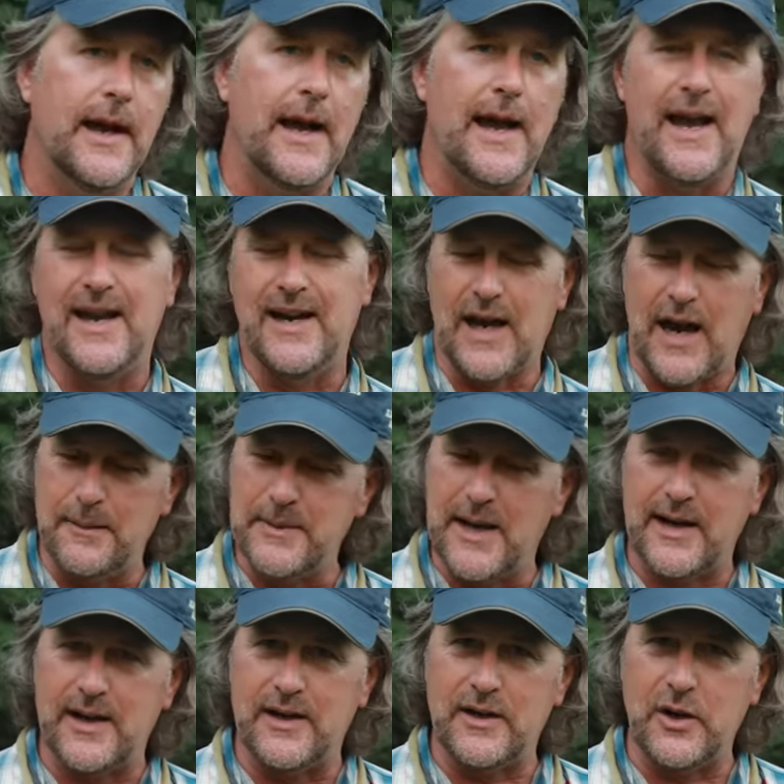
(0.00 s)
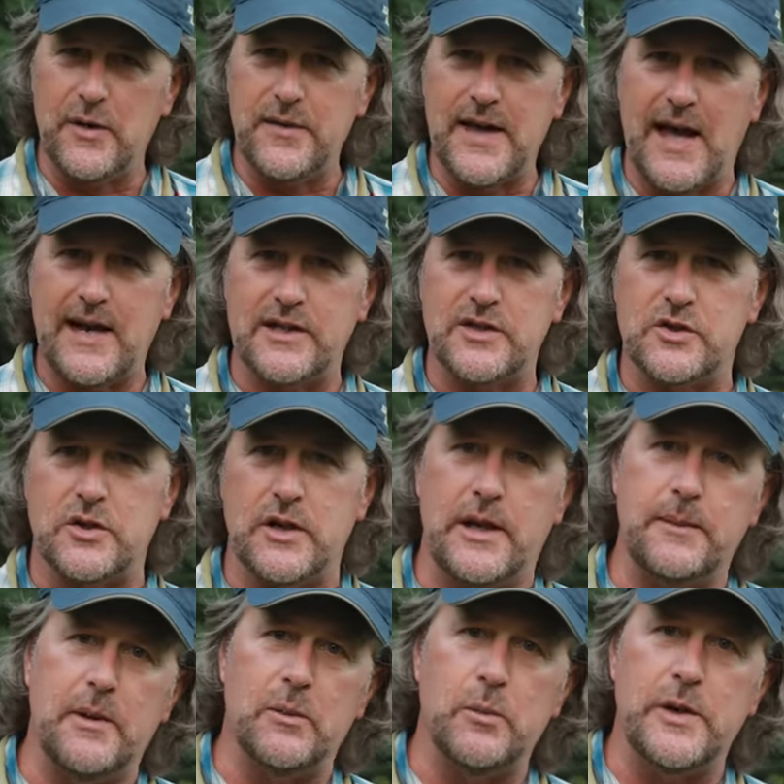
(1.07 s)
And I'm not gonna go that
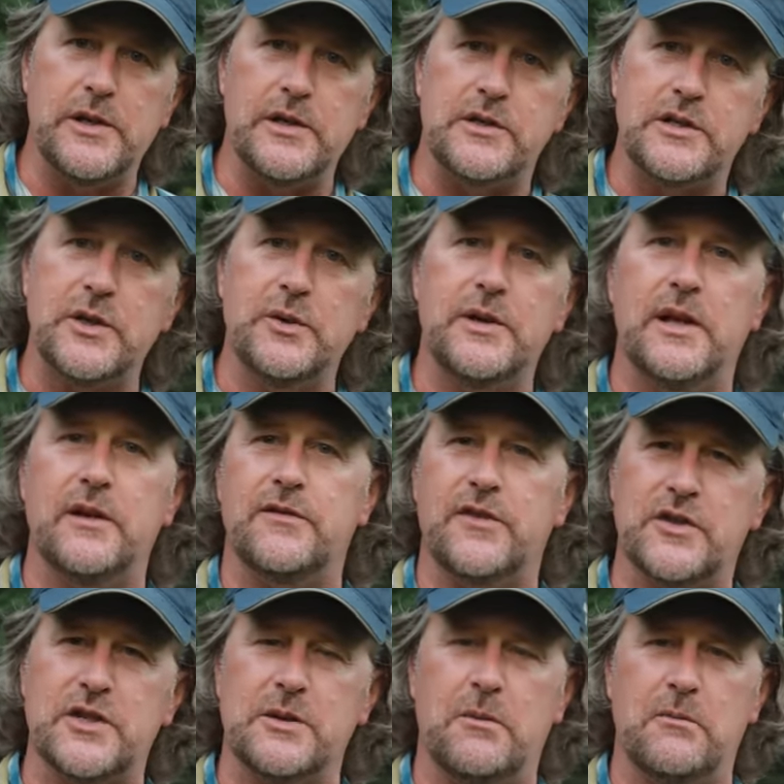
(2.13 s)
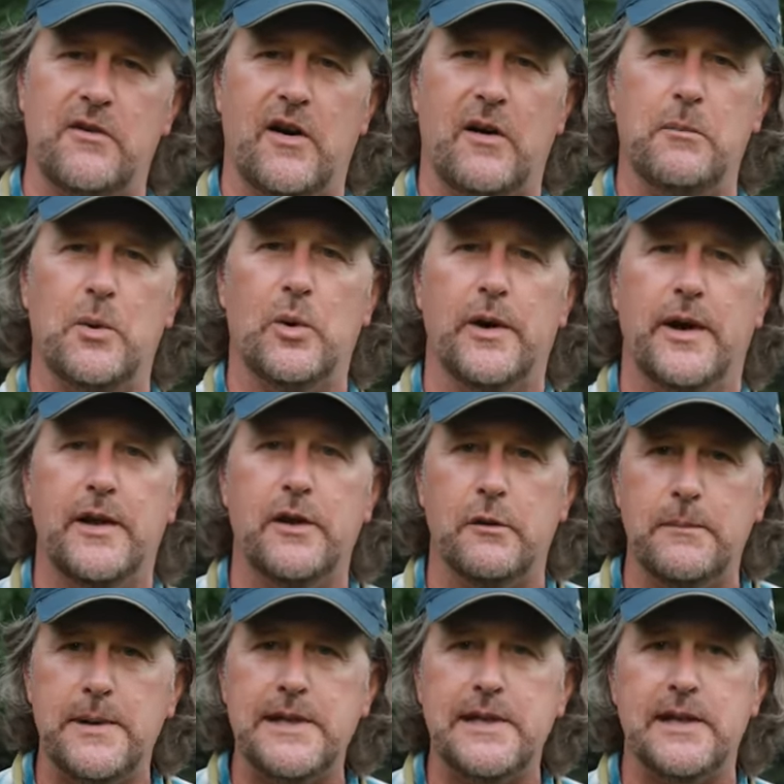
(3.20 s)
extreme, and when you tune in for some of our more
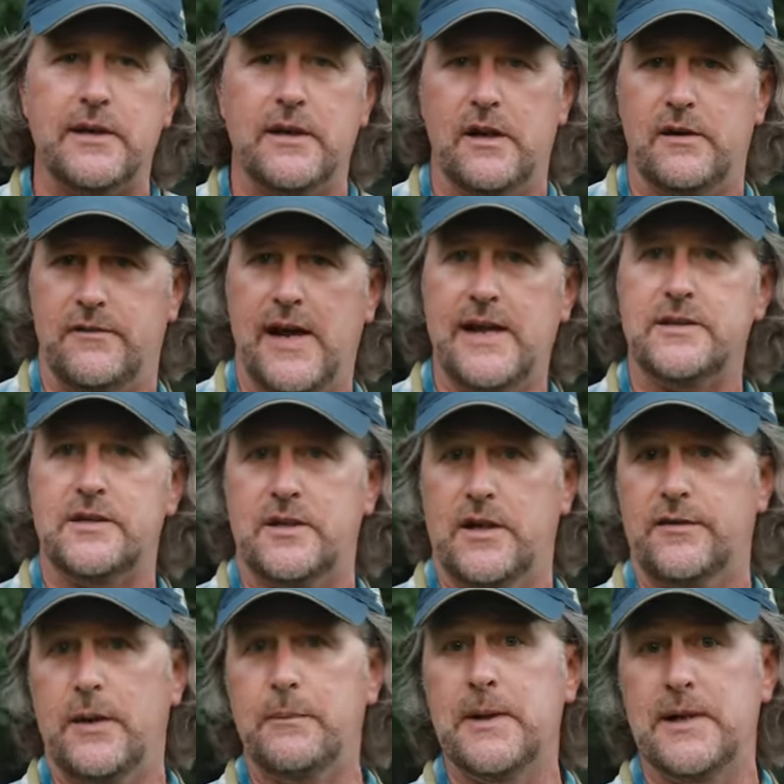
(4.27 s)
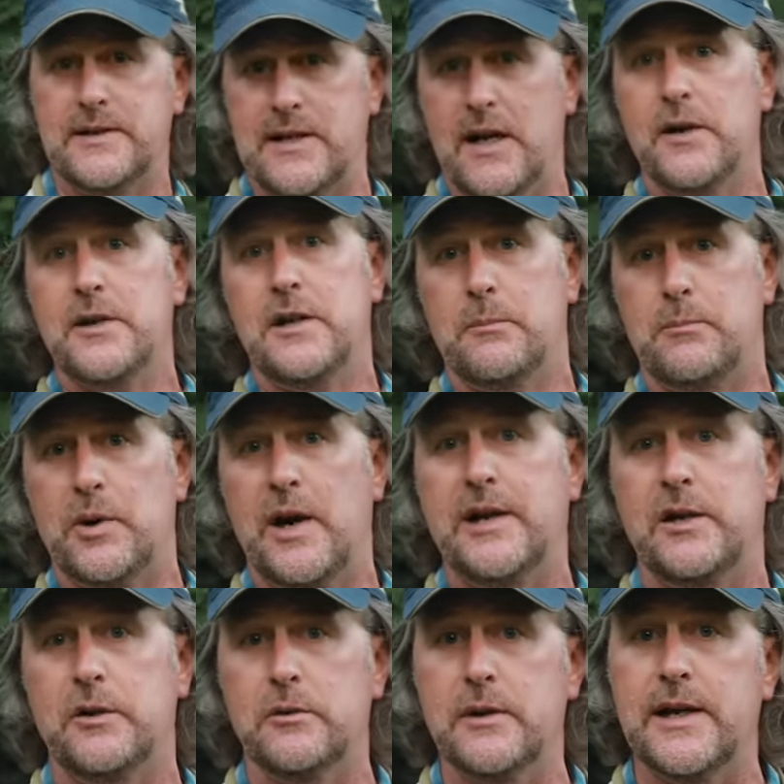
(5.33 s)
intermediate and advanced stuff, I'm gonna tell you to break
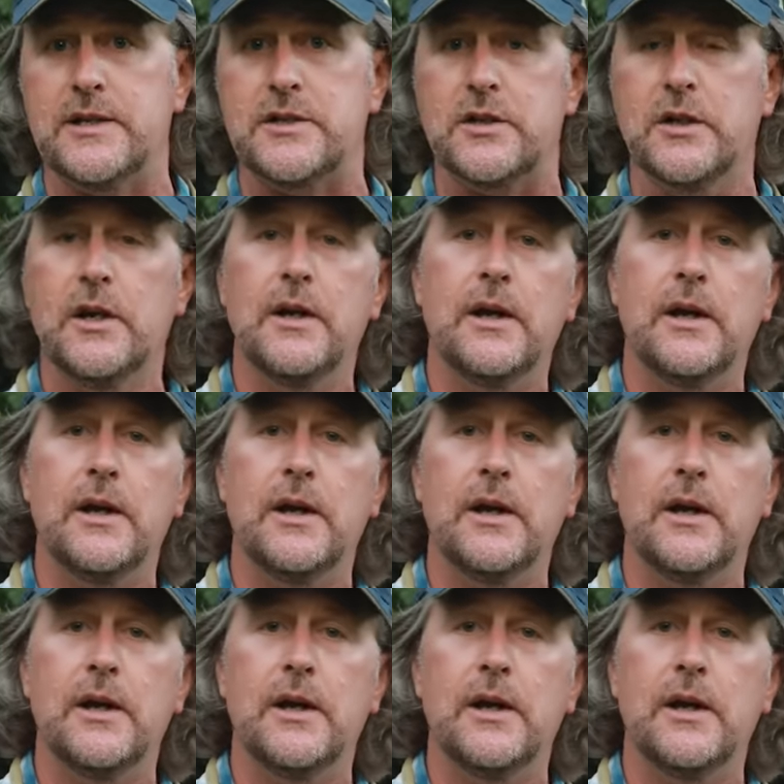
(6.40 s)
your wrist,